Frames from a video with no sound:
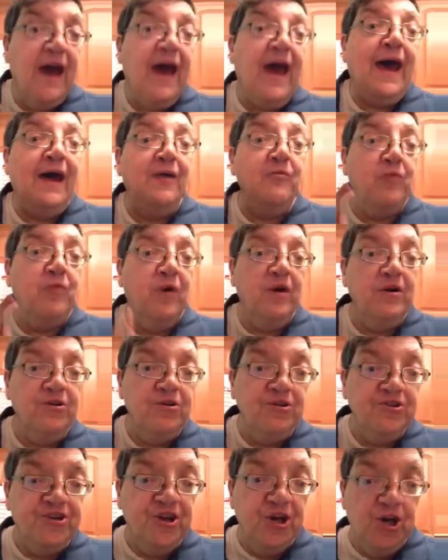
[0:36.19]
And when
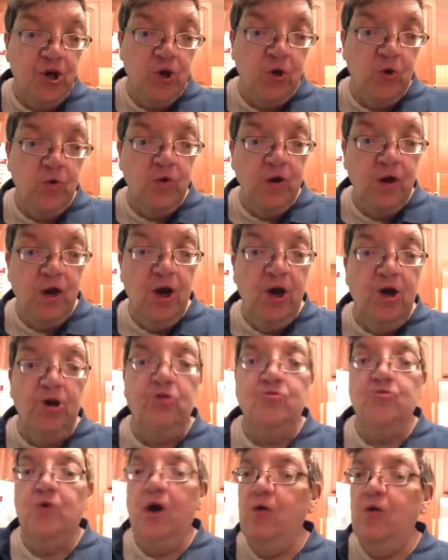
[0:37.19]
you do,
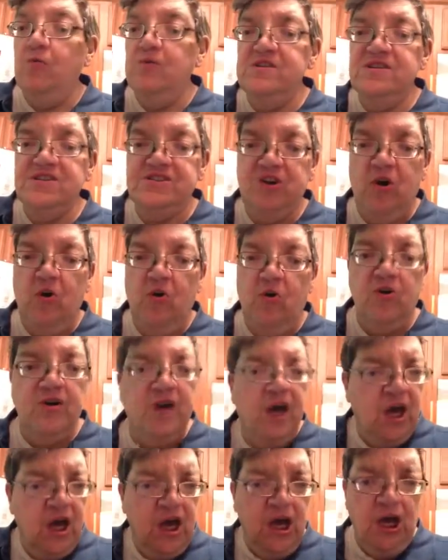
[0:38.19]
you're always told,
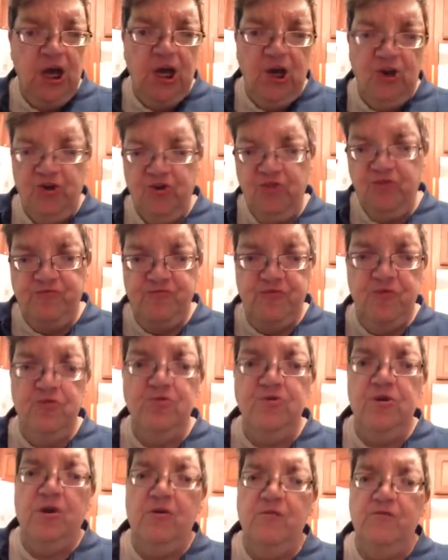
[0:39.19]
eat your
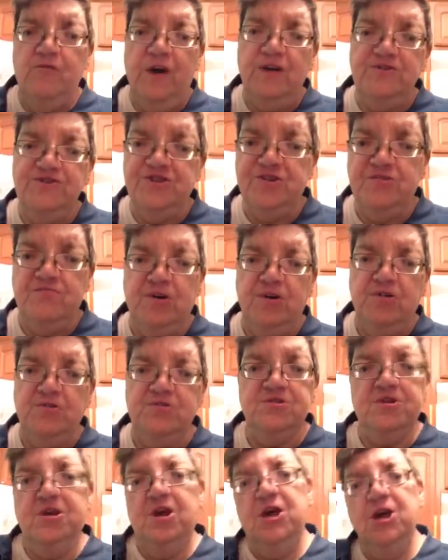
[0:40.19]
fruit and
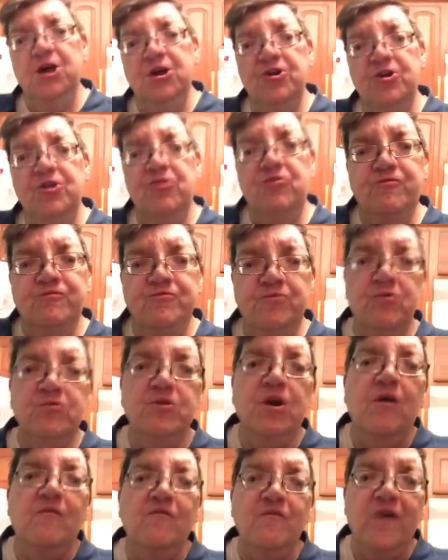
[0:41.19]
vegetables. Eat your fruit
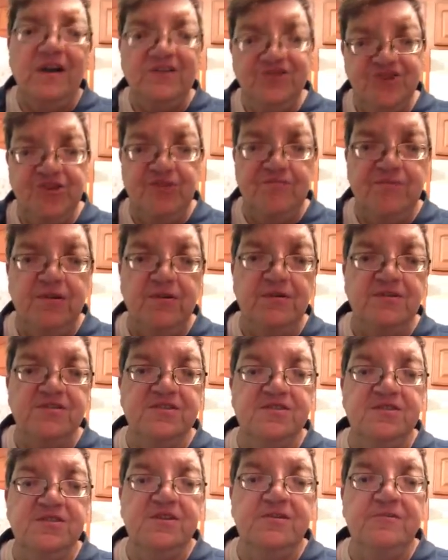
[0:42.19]
and
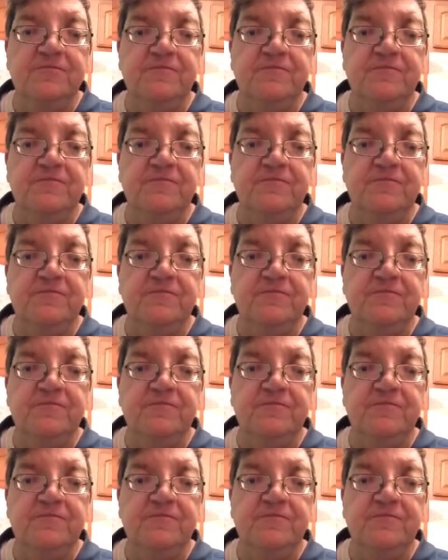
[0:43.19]
vegetables.